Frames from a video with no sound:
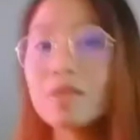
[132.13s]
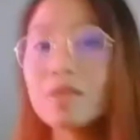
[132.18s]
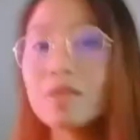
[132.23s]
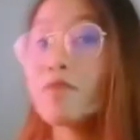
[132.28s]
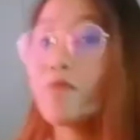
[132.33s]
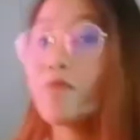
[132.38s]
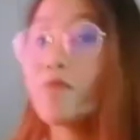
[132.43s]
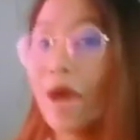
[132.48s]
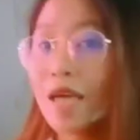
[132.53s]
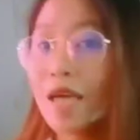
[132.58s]
the
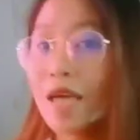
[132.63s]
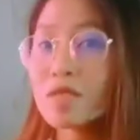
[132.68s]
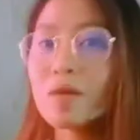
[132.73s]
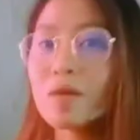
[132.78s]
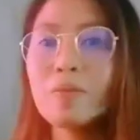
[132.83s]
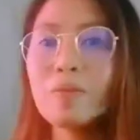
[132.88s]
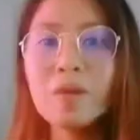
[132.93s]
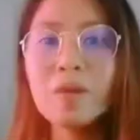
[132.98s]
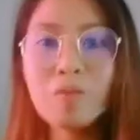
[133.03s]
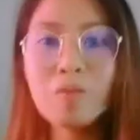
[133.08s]
facts, or
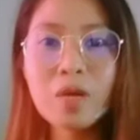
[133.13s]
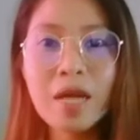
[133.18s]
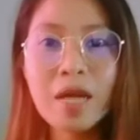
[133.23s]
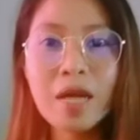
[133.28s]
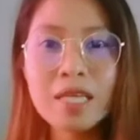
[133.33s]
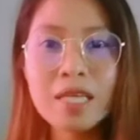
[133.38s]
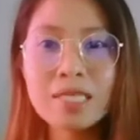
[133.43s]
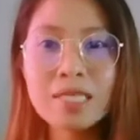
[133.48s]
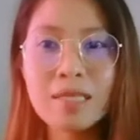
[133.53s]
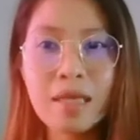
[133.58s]

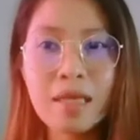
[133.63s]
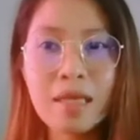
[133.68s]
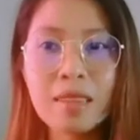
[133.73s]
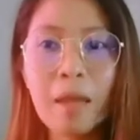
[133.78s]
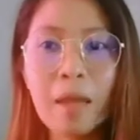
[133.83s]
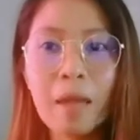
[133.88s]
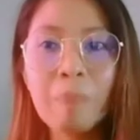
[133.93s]
memorized data.